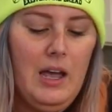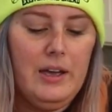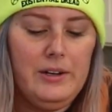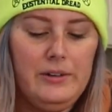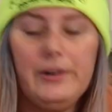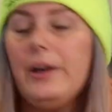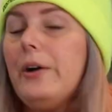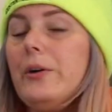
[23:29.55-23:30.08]
I
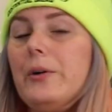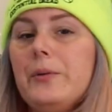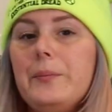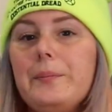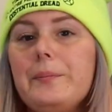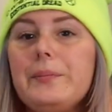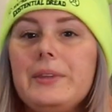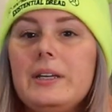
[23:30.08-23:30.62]
don't know
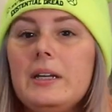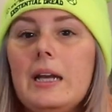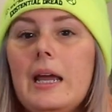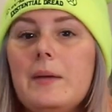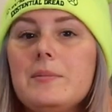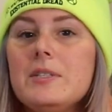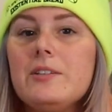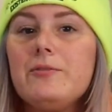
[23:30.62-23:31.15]
the
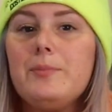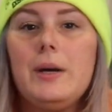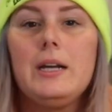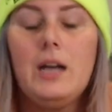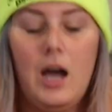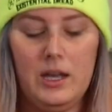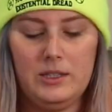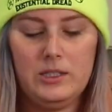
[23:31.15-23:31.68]
names of my
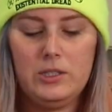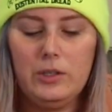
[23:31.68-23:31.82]
knots,